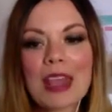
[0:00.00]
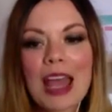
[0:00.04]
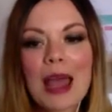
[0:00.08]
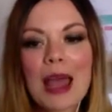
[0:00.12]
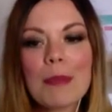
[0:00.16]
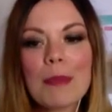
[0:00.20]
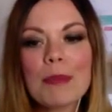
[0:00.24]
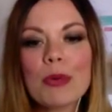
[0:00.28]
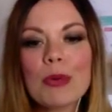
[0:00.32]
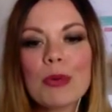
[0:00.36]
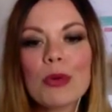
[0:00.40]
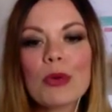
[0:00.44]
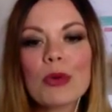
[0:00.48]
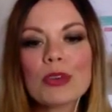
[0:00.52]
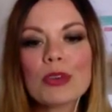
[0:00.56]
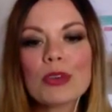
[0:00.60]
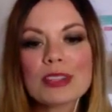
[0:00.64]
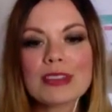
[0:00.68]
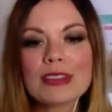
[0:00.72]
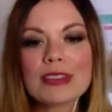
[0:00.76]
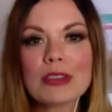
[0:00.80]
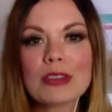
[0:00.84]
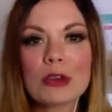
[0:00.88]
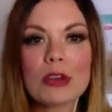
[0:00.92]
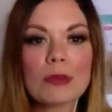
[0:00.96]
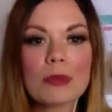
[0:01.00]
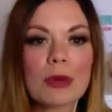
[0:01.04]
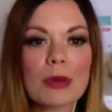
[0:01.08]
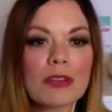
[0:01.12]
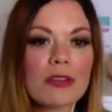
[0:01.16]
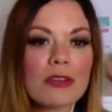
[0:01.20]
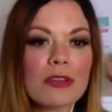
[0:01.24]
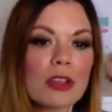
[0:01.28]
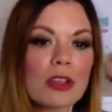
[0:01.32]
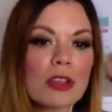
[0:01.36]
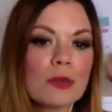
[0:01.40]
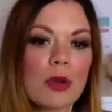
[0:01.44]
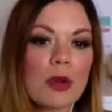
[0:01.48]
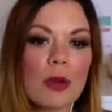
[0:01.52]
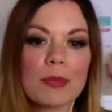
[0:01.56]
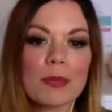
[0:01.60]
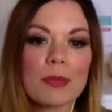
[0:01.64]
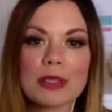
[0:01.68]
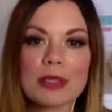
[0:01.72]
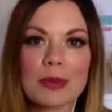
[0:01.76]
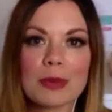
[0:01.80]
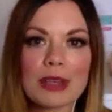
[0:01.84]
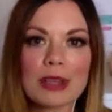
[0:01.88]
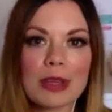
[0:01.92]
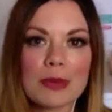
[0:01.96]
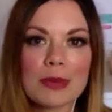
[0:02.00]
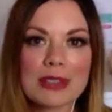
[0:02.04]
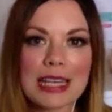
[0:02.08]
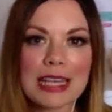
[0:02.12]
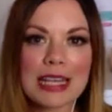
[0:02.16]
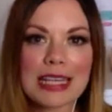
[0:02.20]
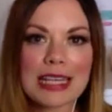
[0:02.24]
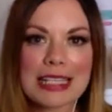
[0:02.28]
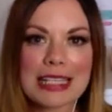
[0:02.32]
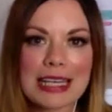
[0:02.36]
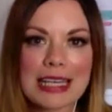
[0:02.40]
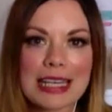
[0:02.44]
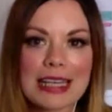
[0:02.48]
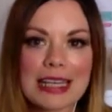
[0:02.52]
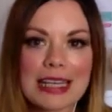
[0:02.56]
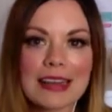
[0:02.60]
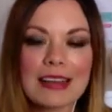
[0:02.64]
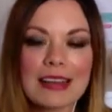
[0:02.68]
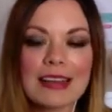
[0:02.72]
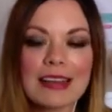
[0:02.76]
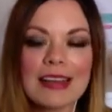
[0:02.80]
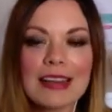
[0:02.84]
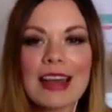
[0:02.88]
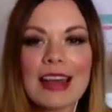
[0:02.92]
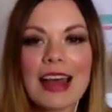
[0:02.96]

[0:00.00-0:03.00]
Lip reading: Bought and sold my first property when I was 18.